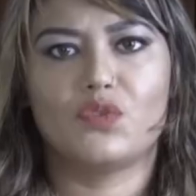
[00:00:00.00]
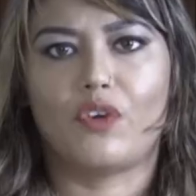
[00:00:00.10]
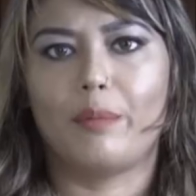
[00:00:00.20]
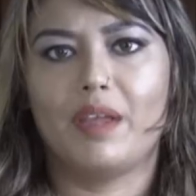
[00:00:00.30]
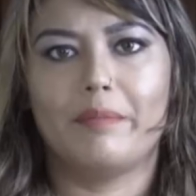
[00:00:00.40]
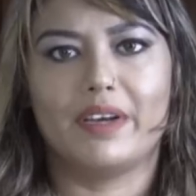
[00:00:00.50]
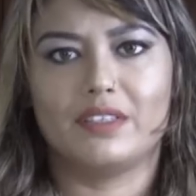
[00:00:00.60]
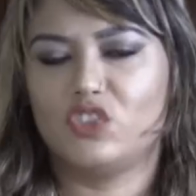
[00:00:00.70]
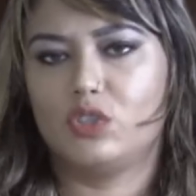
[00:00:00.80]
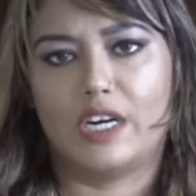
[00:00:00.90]
for me, but
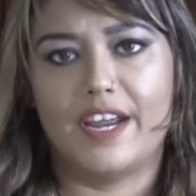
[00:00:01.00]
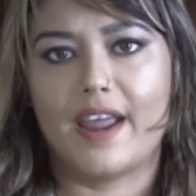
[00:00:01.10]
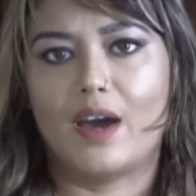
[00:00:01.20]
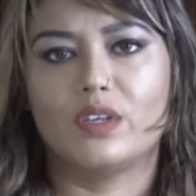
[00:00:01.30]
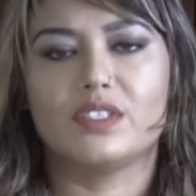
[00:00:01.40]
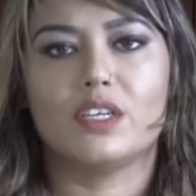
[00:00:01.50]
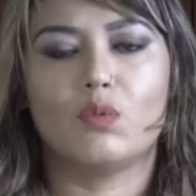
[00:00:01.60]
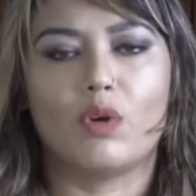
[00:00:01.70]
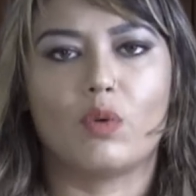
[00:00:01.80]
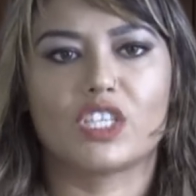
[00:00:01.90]
try it out and see
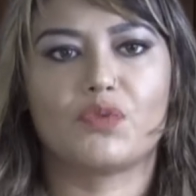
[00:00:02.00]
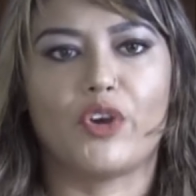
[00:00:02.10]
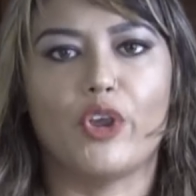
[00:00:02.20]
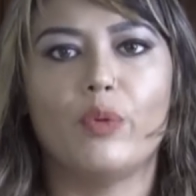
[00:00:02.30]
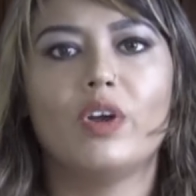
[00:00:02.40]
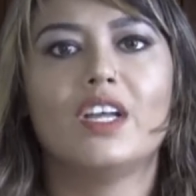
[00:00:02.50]
what works for you.